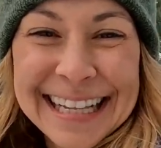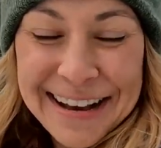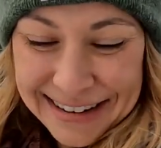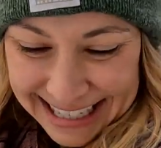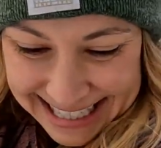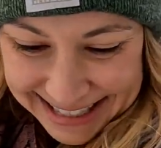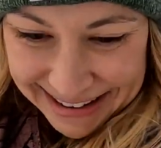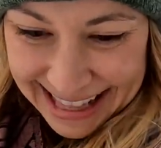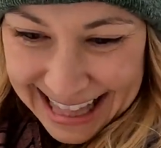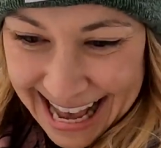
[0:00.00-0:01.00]
Alright, it's
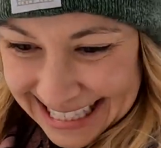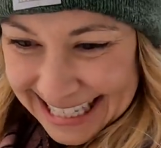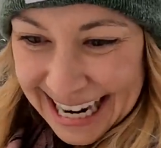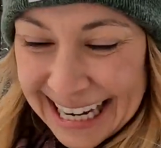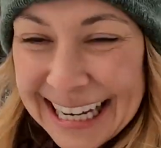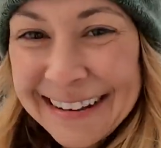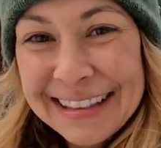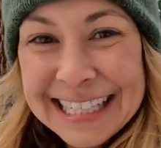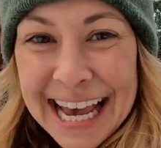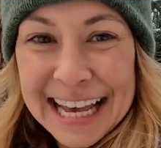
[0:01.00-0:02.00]
my last hike
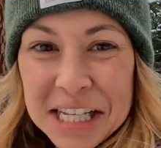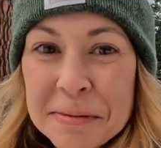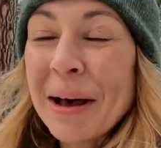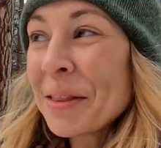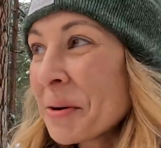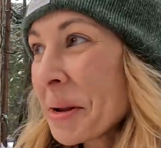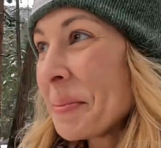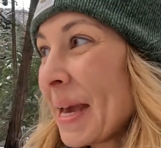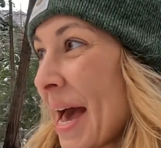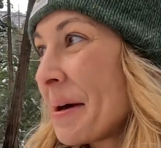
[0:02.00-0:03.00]
of the day. It's about 3
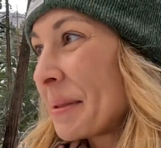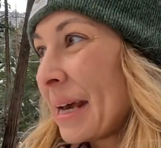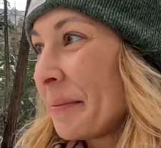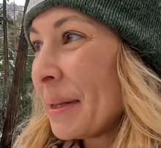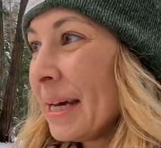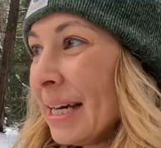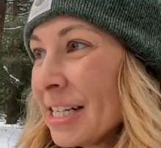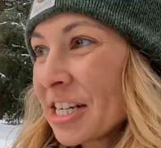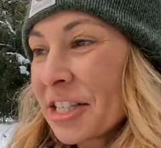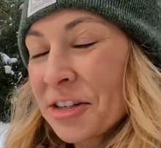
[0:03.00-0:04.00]
p.m. and
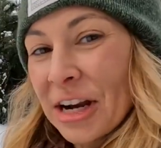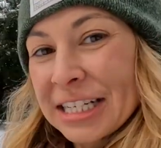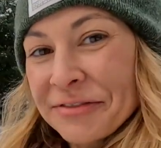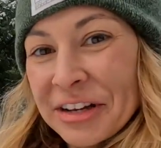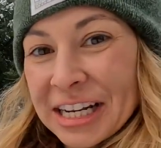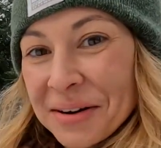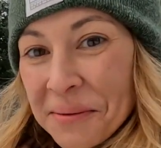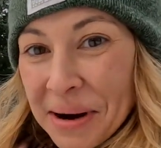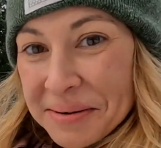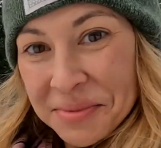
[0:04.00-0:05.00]
I'm just trying to fit
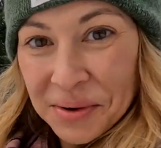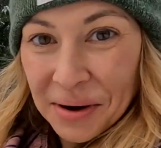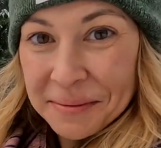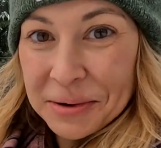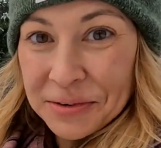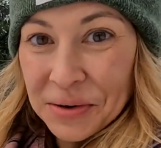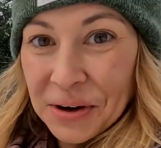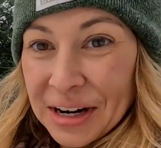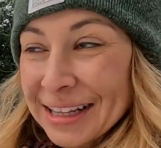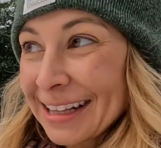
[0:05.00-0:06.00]
in one more
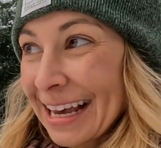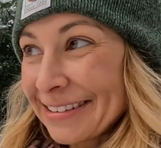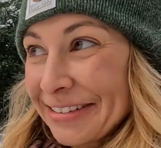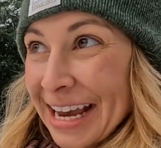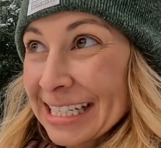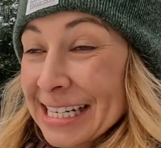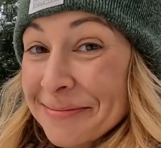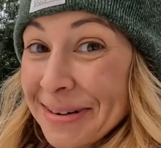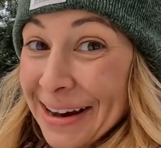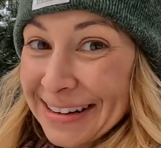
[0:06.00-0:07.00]
before the light fades in
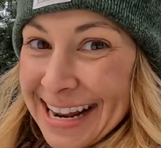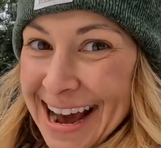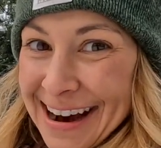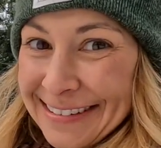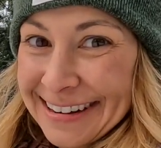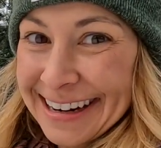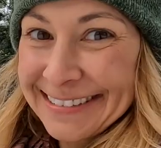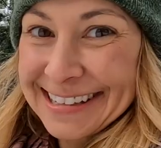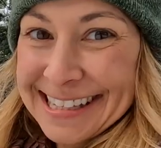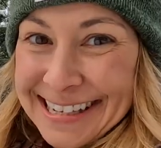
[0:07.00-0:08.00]
about an
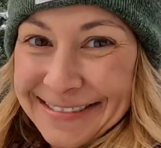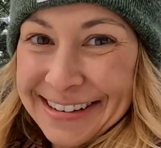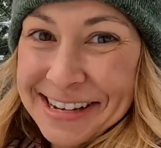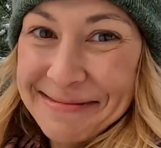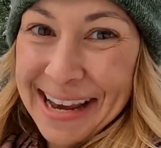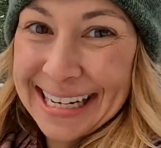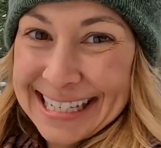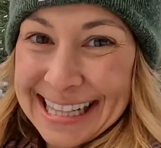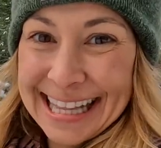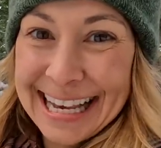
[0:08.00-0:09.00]
hour. We'll see if we can make it
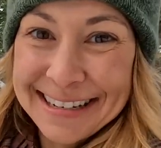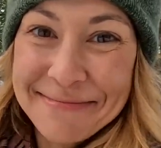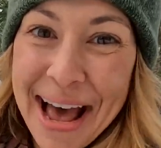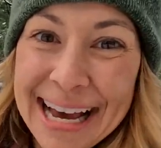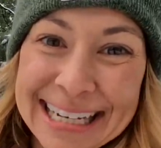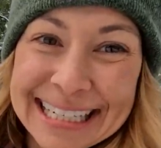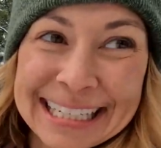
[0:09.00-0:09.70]
to the lake and back.